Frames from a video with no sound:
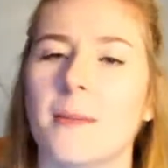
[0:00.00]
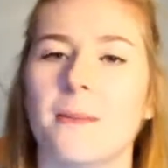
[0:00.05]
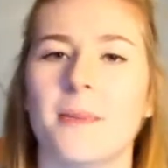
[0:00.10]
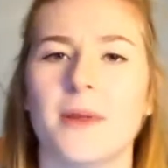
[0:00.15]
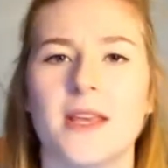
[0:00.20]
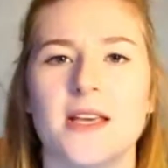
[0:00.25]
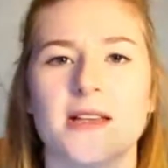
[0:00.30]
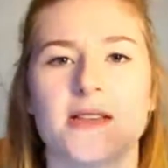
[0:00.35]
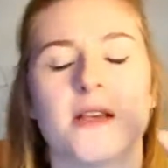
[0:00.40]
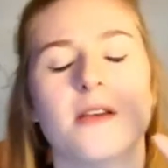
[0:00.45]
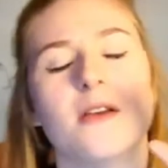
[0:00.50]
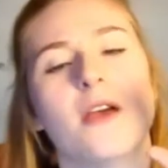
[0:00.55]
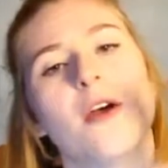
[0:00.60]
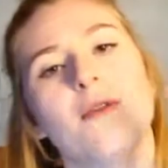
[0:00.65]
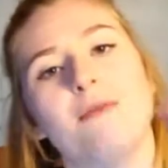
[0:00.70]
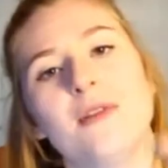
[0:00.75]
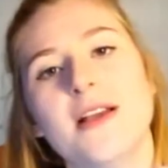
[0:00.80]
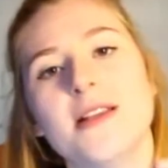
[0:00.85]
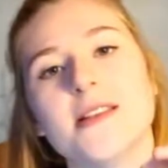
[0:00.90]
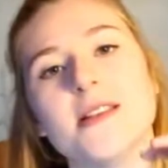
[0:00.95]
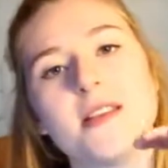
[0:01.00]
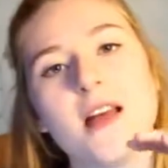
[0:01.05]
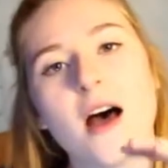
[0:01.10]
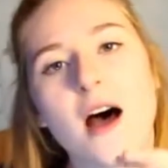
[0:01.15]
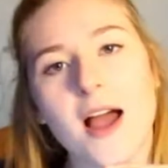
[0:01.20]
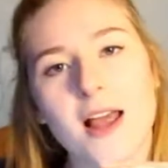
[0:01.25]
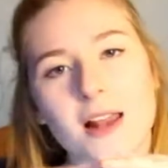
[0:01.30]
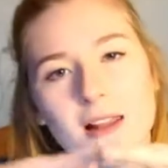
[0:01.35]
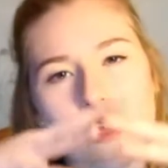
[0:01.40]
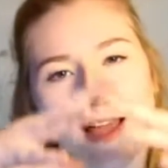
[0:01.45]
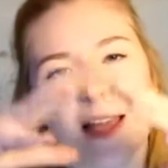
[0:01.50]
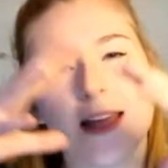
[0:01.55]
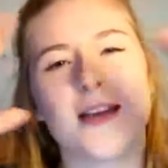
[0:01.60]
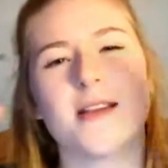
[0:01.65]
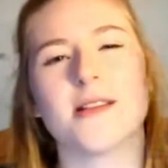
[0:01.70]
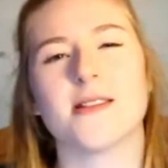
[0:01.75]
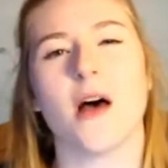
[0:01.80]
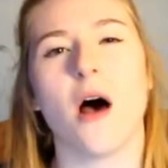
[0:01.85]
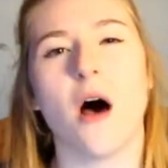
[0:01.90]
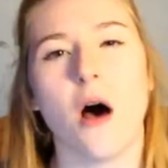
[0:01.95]
But there's a reason that I like
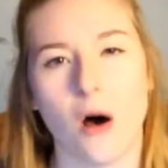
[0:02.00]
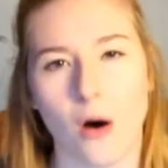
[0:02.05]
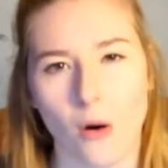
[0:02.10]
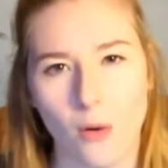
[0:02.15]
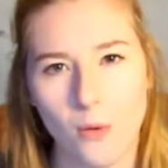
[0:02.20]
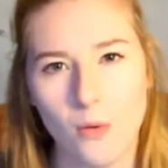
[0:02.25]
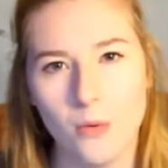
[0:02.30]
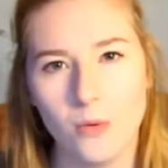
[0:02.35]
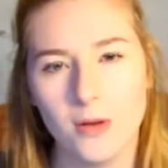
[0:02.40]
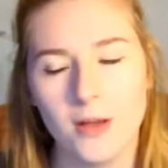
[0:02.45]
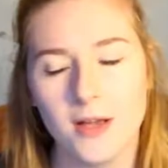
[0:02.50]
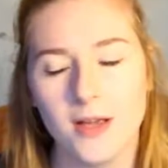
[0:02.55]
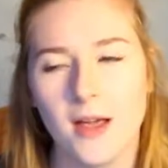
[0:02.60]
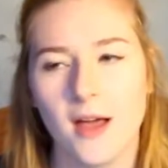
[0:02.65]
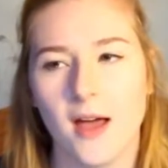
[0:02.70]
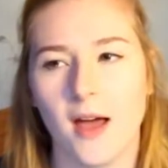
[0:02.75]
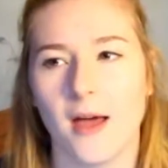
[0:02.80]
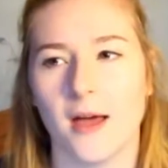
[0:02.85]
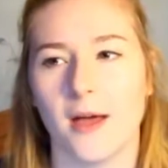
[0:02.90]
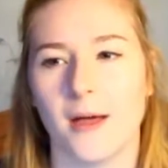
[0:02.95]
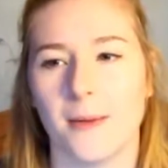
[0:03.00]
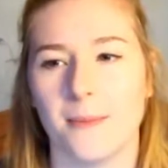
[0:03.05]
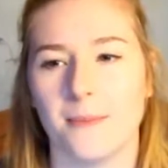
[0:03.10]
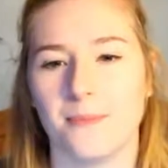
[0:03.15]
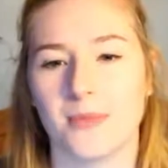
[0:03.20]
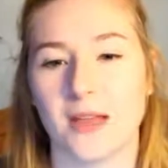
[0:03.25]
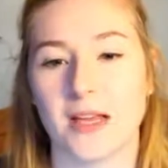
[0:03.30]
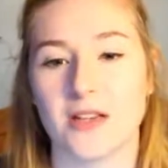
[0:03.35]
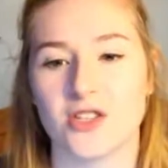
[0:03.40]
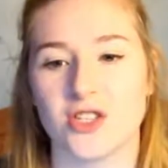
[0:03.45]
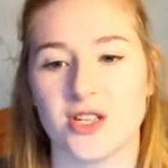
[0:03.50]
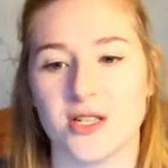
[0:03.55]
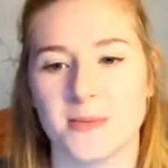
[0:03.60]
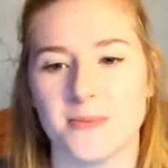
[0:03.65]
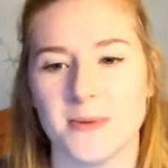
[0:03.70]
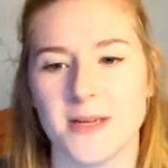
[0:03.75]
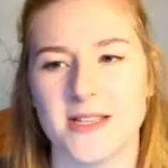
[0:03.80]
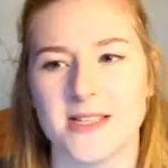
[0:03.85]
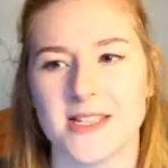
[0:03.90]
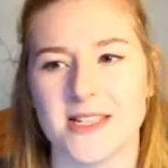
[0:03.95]
it as a whole. It's just
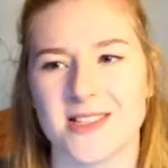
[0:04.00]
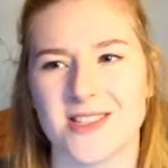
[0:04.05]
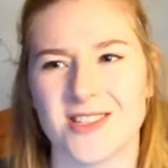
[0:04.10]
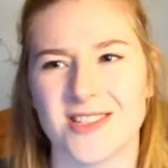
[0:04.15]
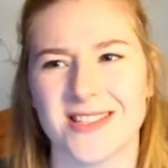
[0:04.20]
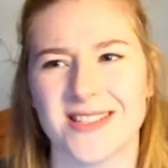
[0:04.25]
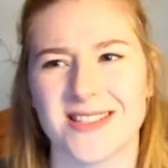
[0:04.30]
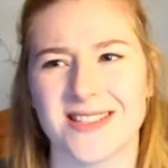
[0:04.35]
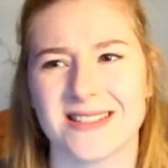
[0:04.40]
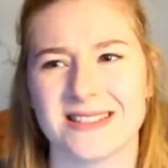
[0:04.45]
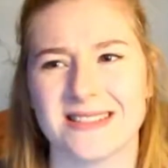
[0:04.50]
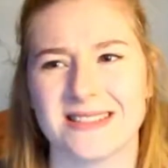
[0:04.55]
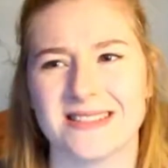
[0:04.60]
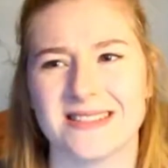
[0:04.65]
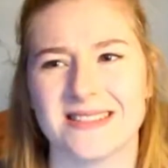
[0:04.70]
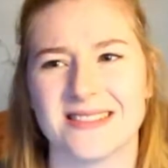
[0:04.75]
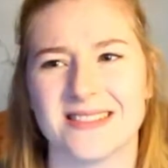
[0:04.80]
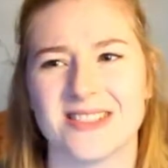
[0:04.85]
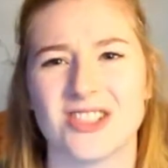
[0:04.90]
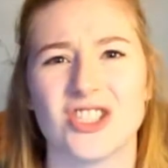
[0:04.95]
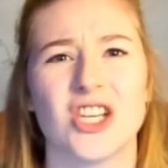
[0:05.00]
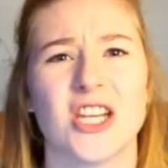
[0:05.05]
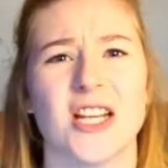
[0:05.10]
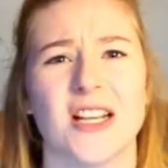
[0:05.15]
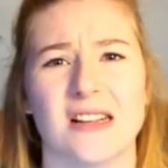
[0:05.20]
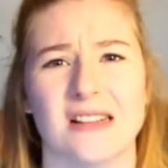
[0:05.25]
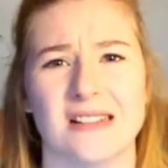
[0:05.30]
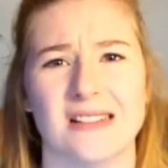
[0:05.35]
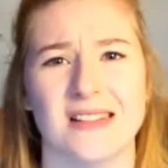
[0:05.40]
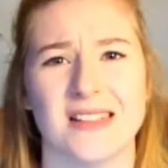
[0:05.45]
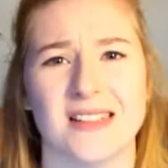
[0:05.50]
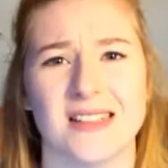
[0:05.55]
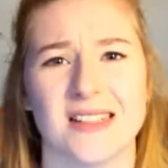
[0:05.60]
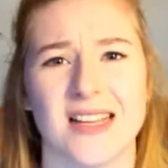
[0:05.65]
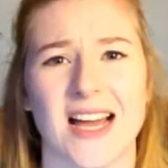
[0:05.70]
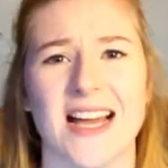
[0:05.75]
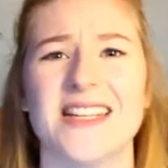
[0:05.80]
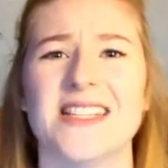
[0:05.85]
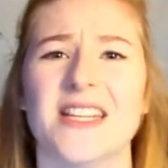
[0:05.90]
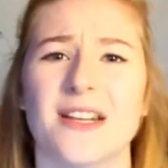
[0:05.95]
because it's just chill
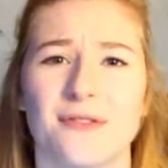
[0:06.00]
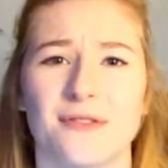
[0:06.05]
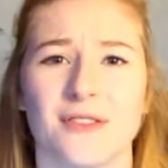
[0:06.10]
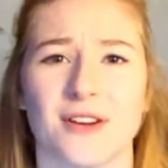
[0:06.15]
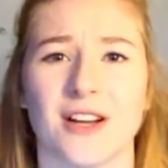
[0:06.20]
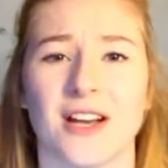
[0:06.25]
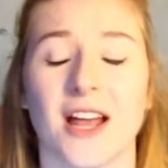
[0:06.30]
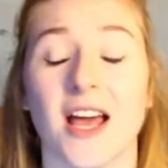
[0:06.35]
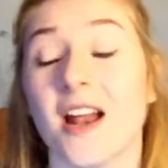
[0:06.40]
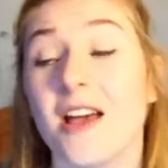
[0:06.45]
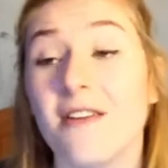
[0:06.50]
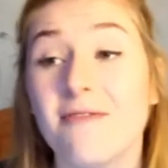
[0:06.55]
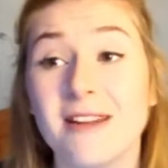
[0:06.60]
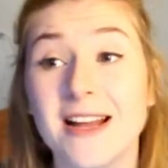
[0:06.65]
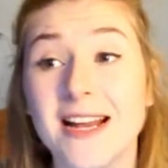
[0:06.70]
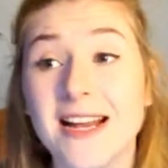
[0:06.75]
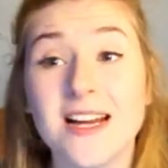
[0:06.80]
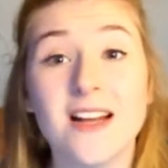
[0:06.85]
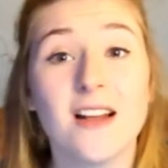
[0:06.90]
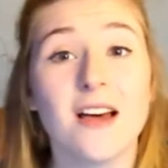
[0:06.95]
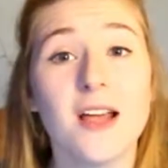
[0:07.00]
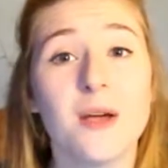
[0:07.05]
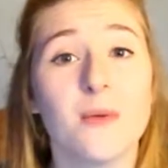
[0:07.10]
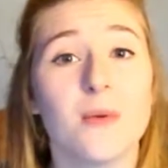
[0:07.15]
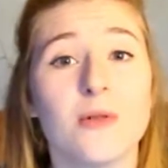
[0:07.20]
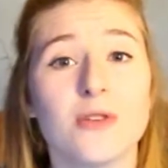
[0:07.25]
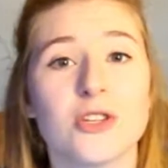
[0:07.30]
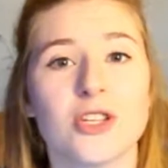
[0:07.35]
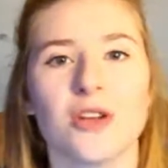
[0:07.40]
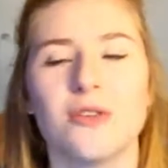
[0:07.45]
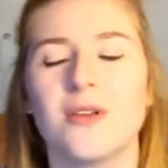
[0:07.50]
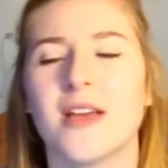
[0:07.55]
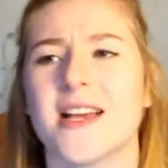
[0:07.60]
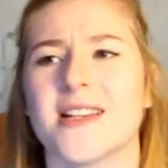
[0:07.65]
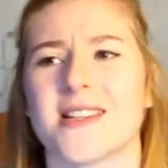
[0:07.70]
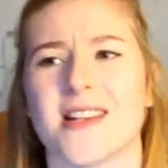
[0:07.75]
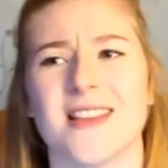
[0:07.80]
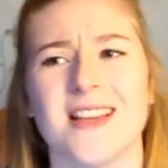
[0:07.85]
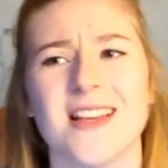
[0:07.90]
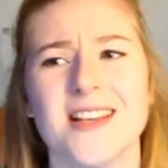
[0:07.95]
and different. And I really like World
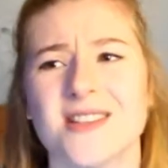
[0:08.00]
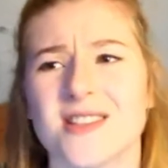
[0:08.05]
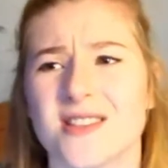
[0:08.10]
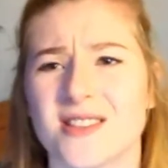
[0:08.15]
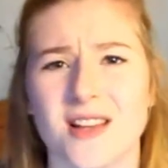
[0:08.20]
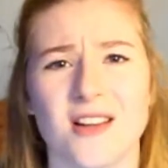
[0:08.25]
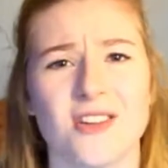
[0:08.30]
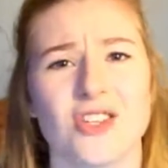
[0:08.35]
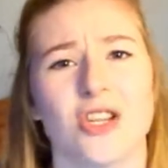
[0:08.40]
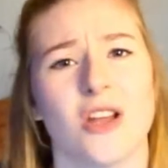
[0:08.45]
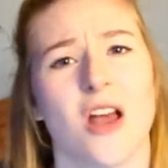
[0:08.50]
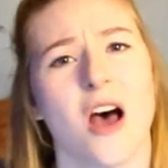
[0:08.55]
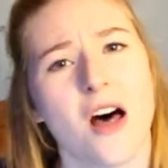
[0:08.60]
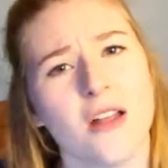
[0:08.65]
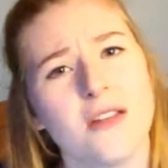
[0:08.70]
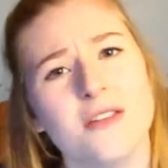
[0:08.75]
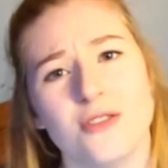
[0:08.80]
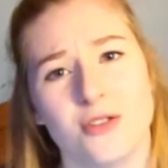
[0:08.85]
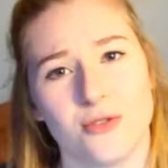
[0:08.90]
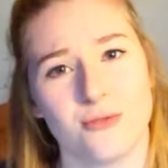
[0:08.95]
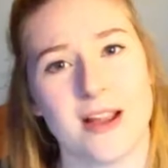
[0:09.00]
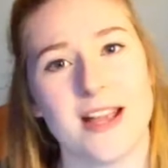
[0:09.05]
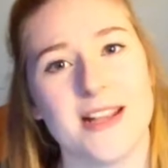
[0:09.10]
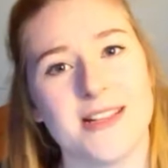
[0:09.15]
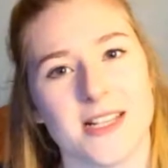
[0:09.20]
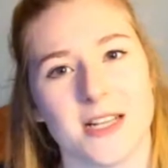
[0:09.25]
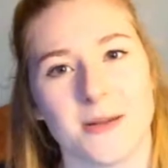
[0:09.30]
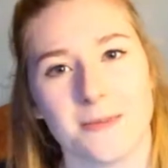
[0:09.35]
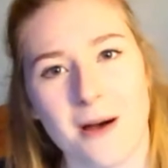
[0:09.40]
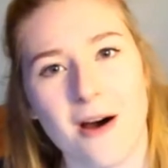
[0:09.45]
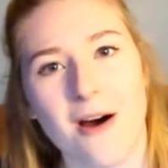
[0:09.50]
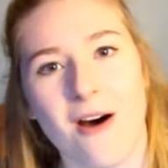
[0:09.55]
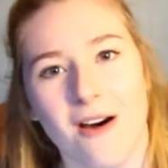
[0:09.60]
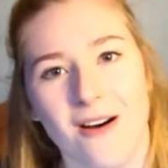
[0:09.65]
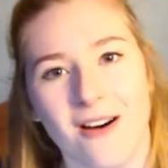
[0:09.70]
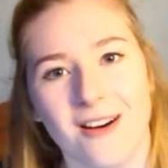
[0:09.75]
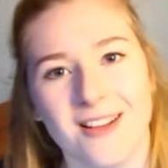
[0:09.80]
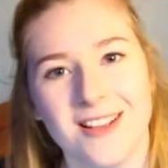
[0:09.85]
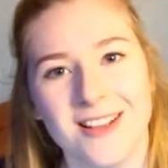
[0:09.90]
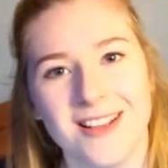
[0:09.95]
Showcase. I think it's such an underrated
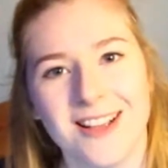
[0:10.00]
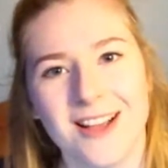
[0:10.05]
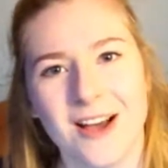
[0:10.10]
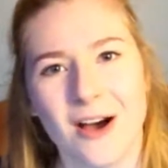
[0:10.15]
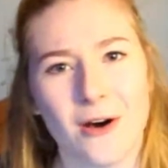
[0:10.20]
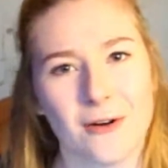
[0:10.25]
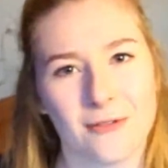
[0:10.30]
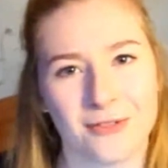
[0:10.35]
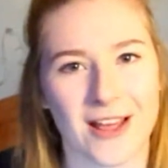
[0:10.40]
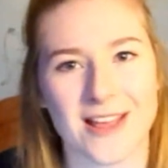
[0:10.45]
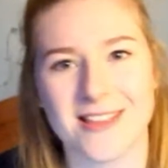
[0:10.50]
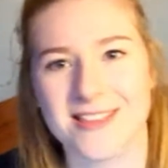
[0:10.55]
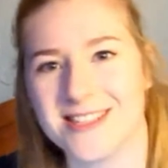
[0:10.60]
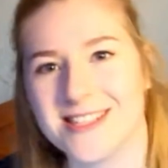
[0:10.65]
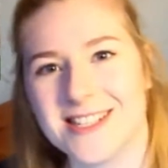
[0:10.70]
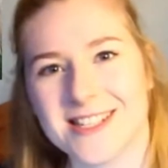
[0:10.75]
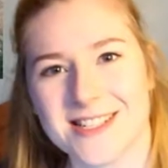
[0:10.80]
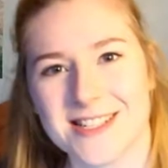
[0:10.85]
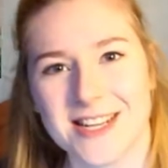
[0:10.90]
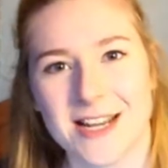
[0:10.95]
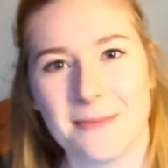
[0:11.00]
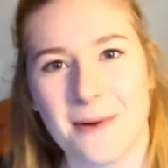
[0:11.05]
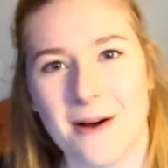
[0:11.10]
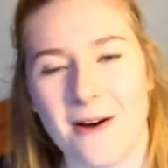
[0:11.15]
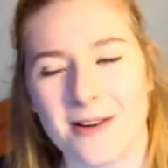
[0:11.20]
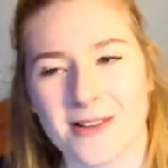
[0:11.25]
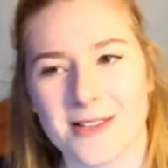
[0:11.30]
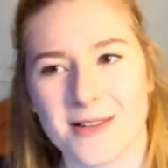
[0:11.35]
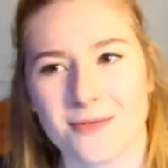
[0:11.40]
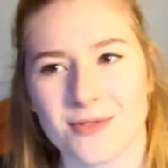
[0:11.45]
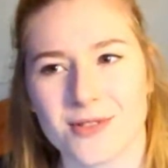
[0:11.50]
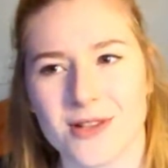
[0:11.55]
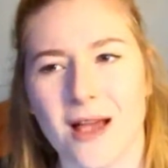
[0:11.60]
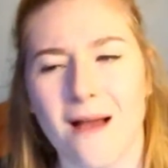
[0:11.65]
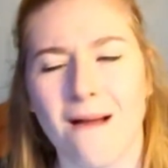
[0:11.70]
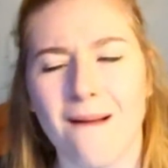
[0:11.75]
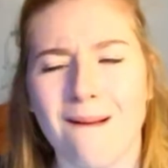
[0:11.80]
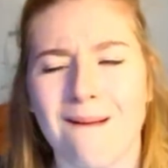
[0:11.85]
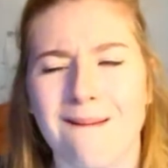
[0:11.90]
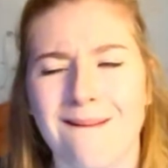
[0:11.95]
part of like the Disney parks. Everyone's like,
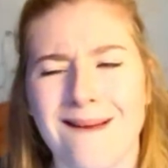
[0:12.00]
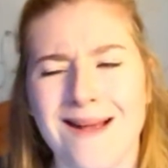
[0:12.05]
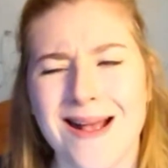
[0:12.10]
oh,